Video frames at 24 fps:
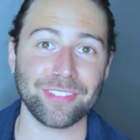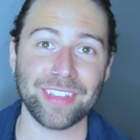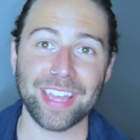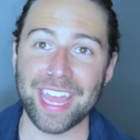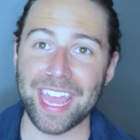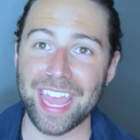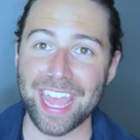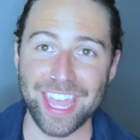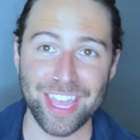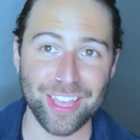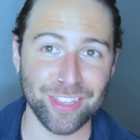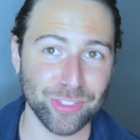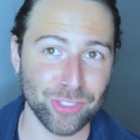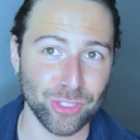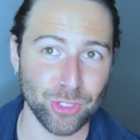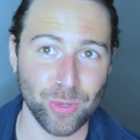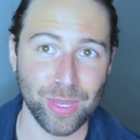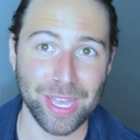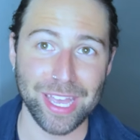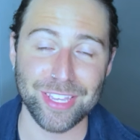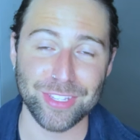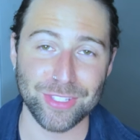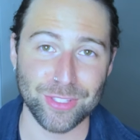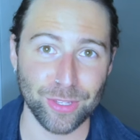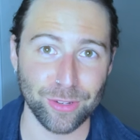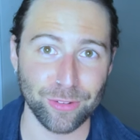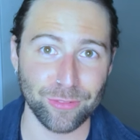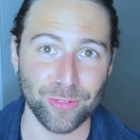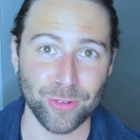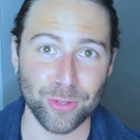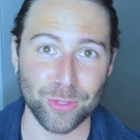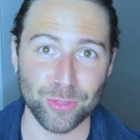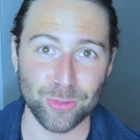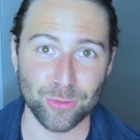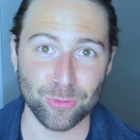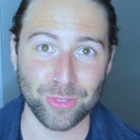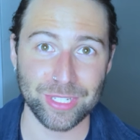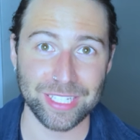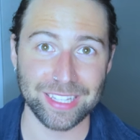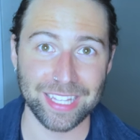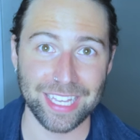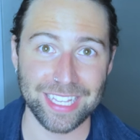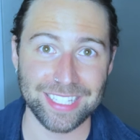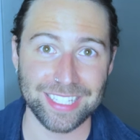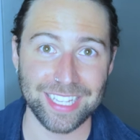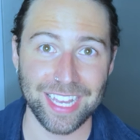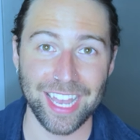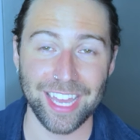ASU has their first relay
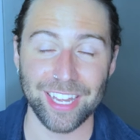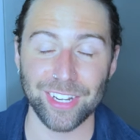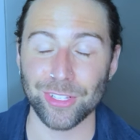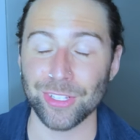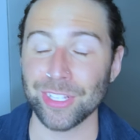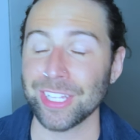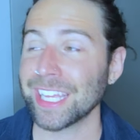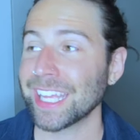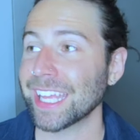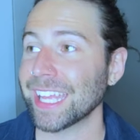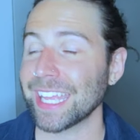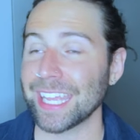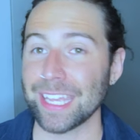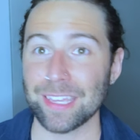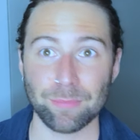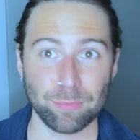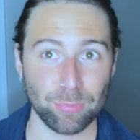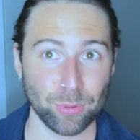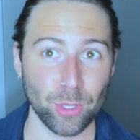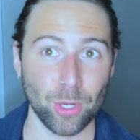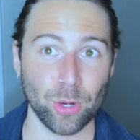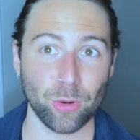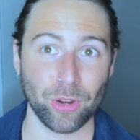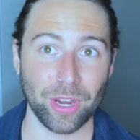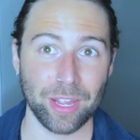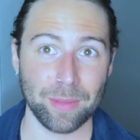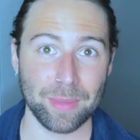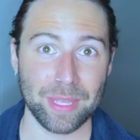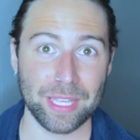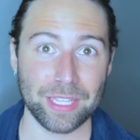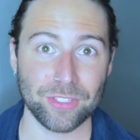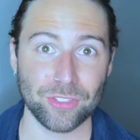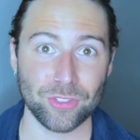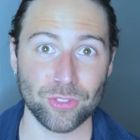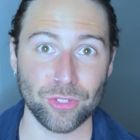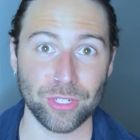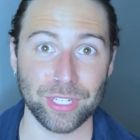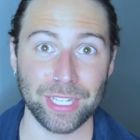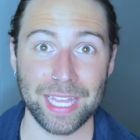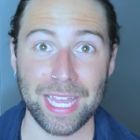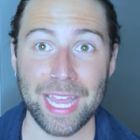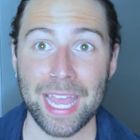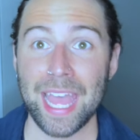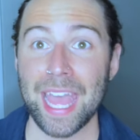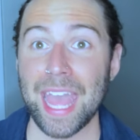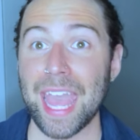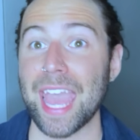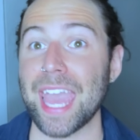title in program history,
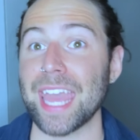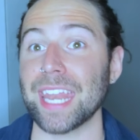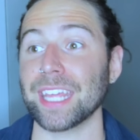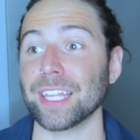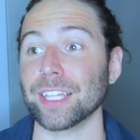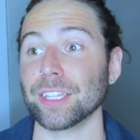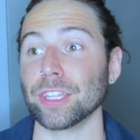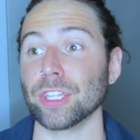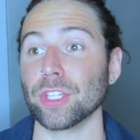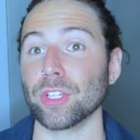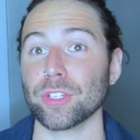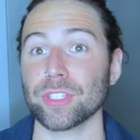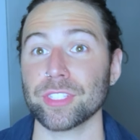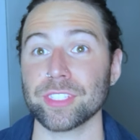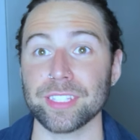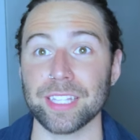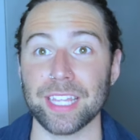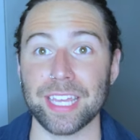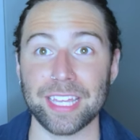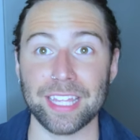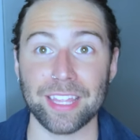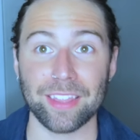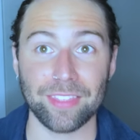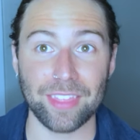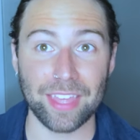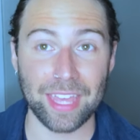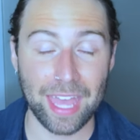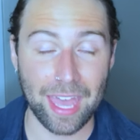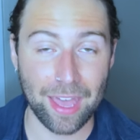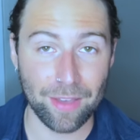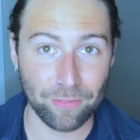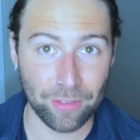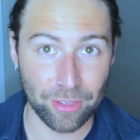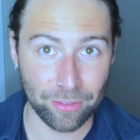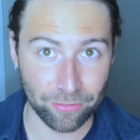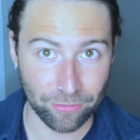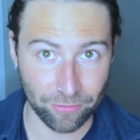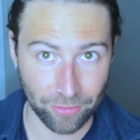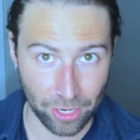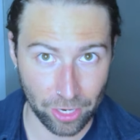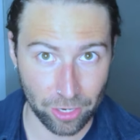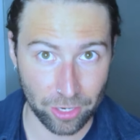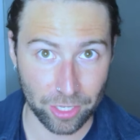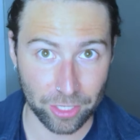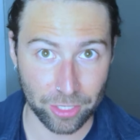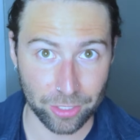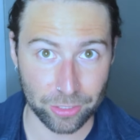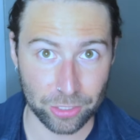and it looks like they have a very
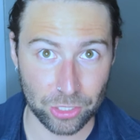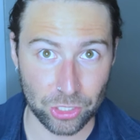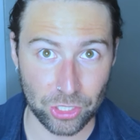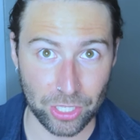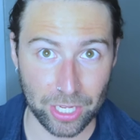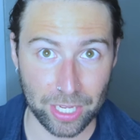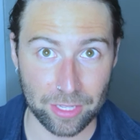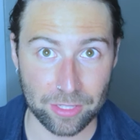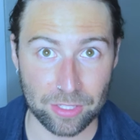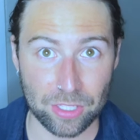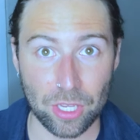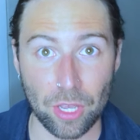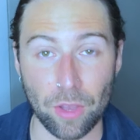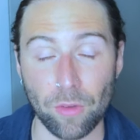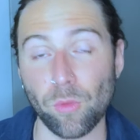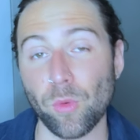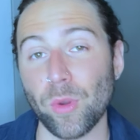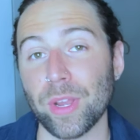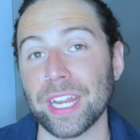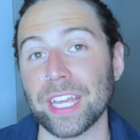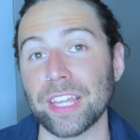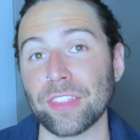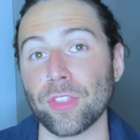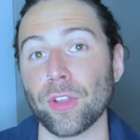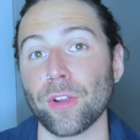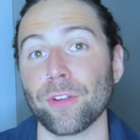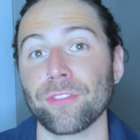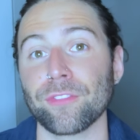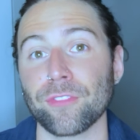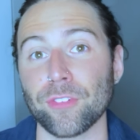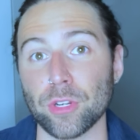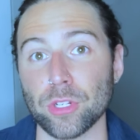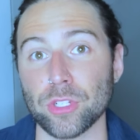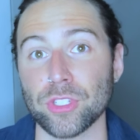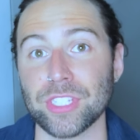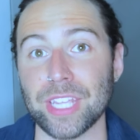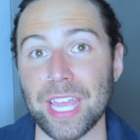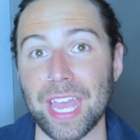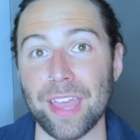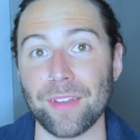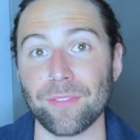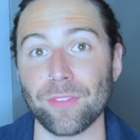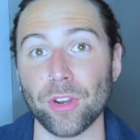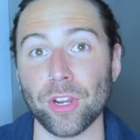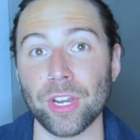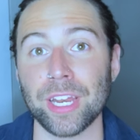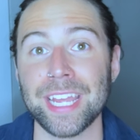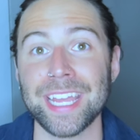good chance of winning their first
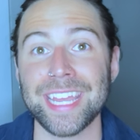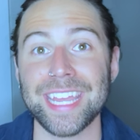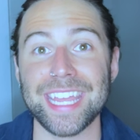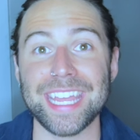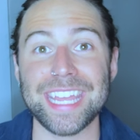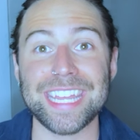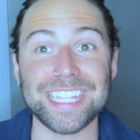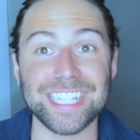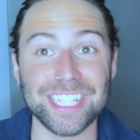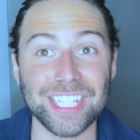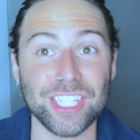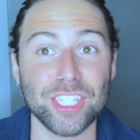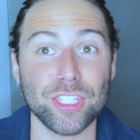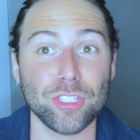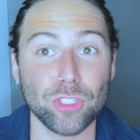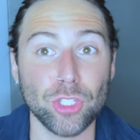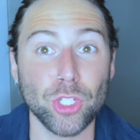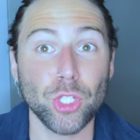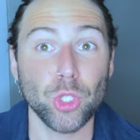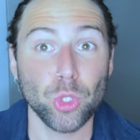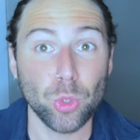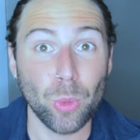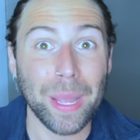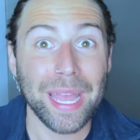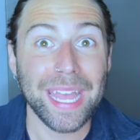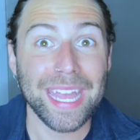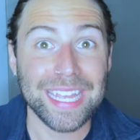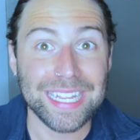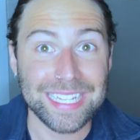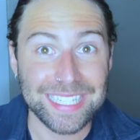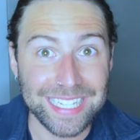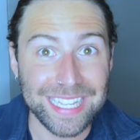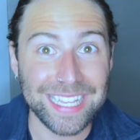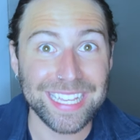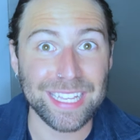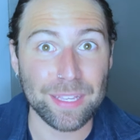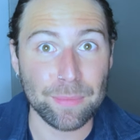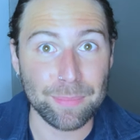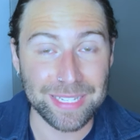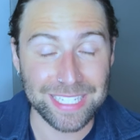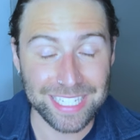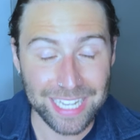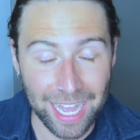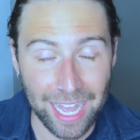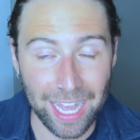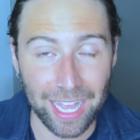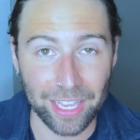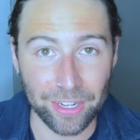ever NCAA team
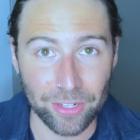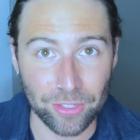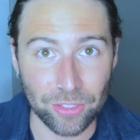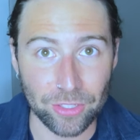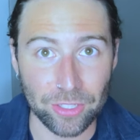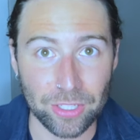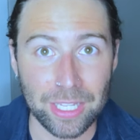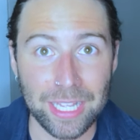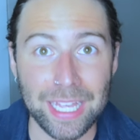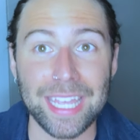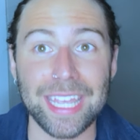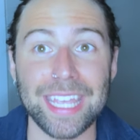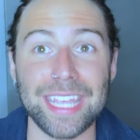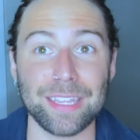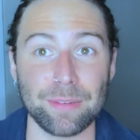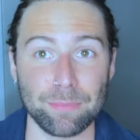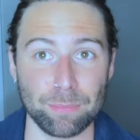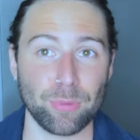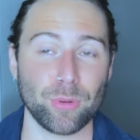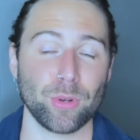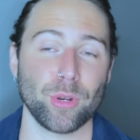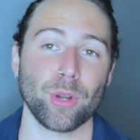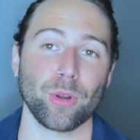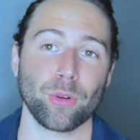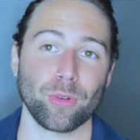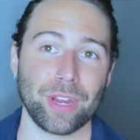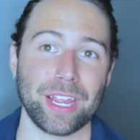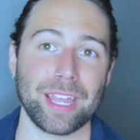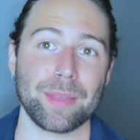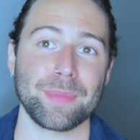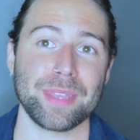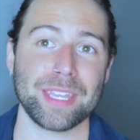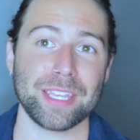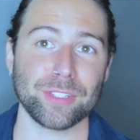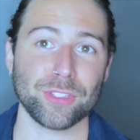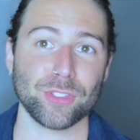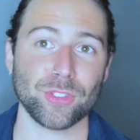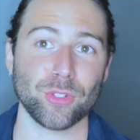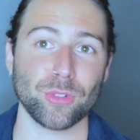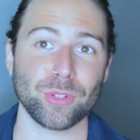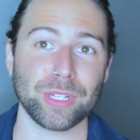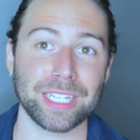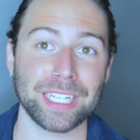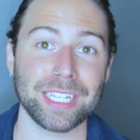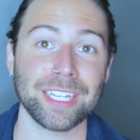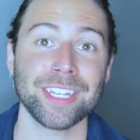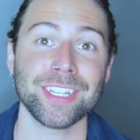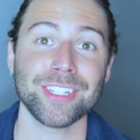title in program
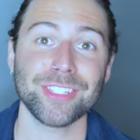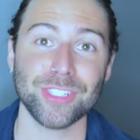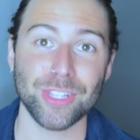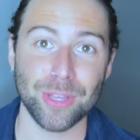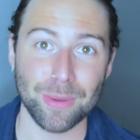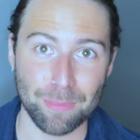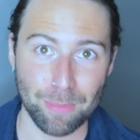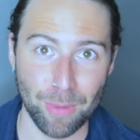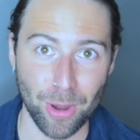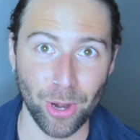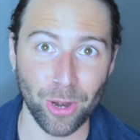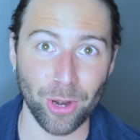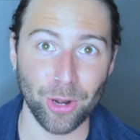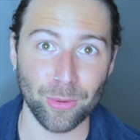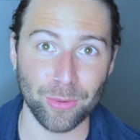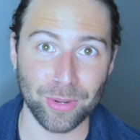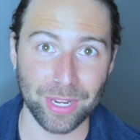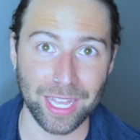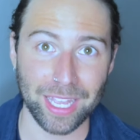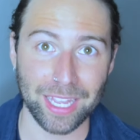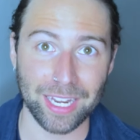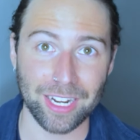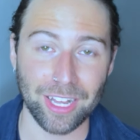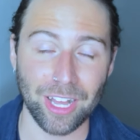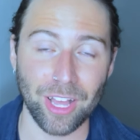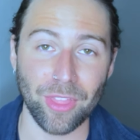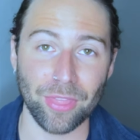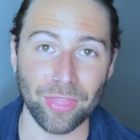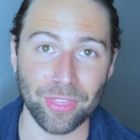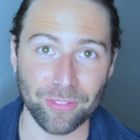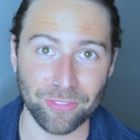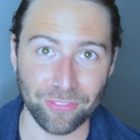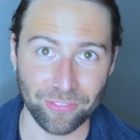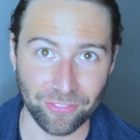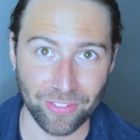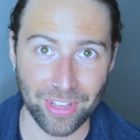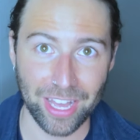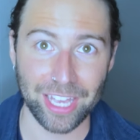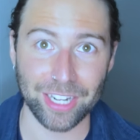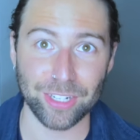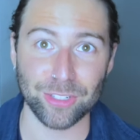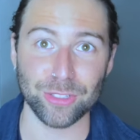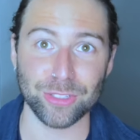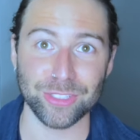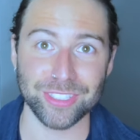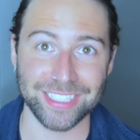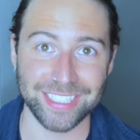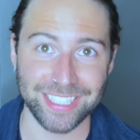history tomorrow night on the
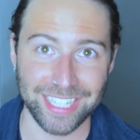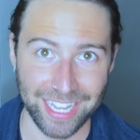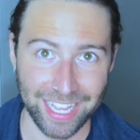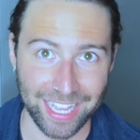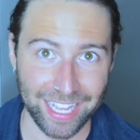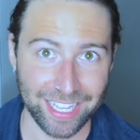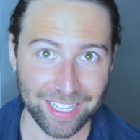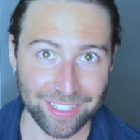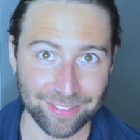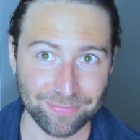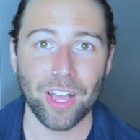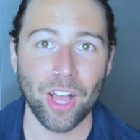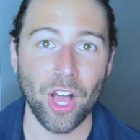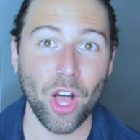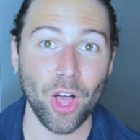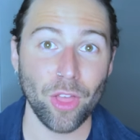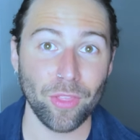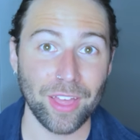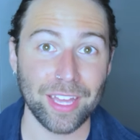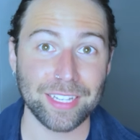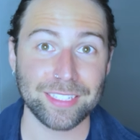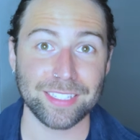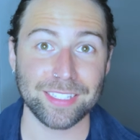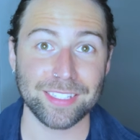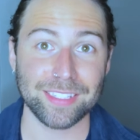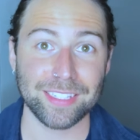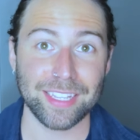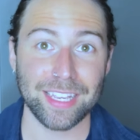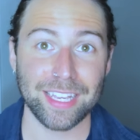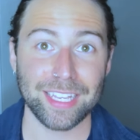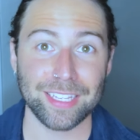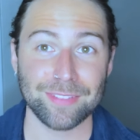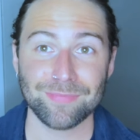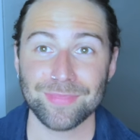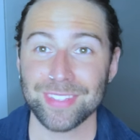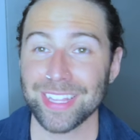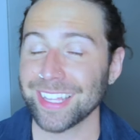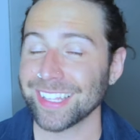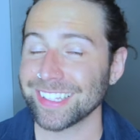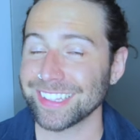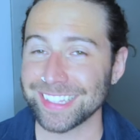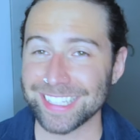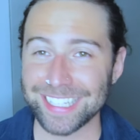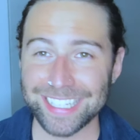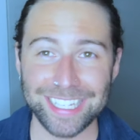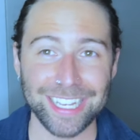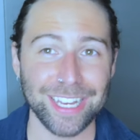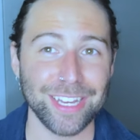final day. All that to say,
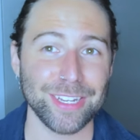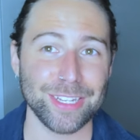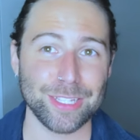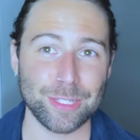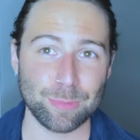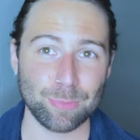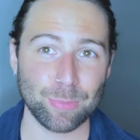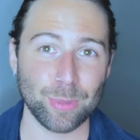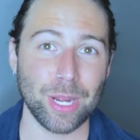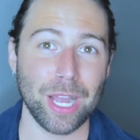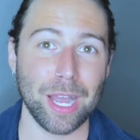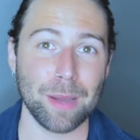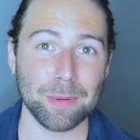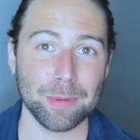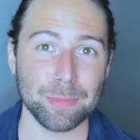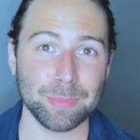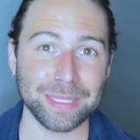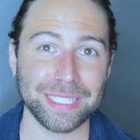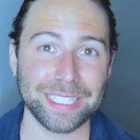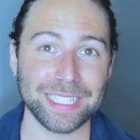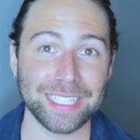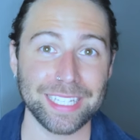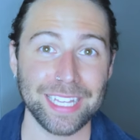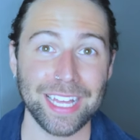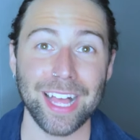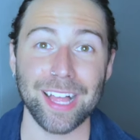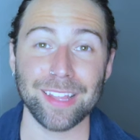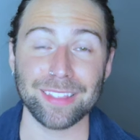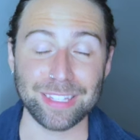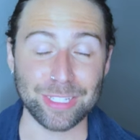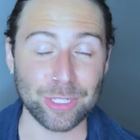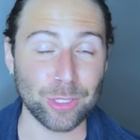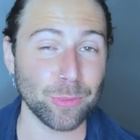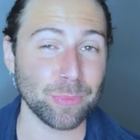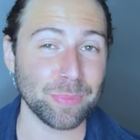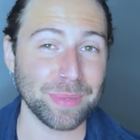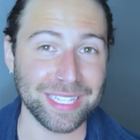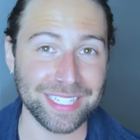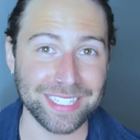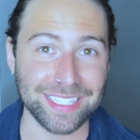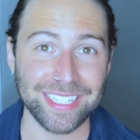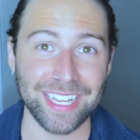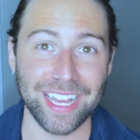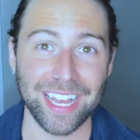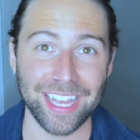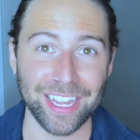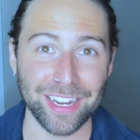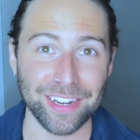Leon is probably a little bit
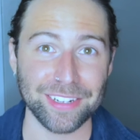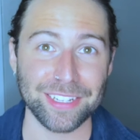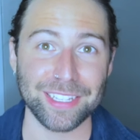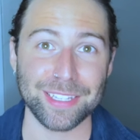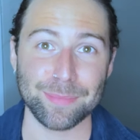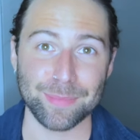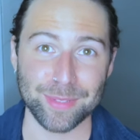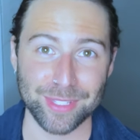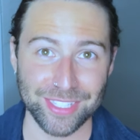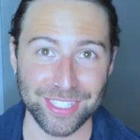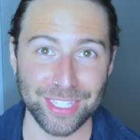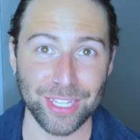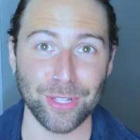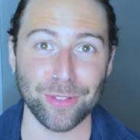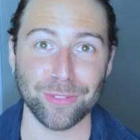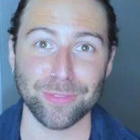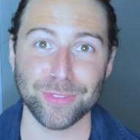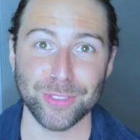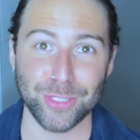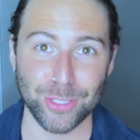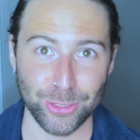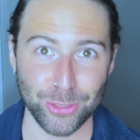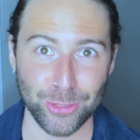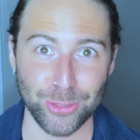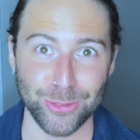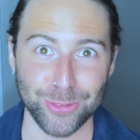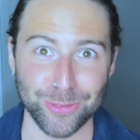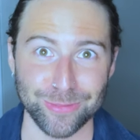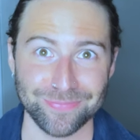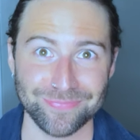tired himself too.